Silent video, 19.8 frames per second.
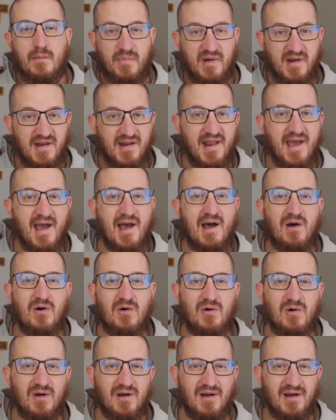But
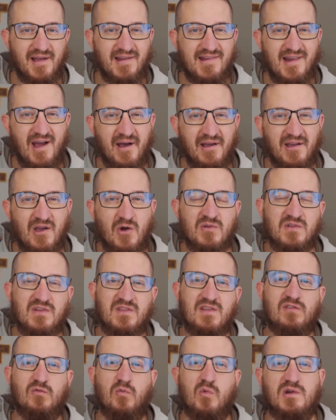now, like, now I go into
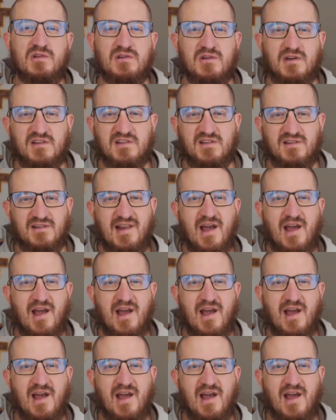this wilderness.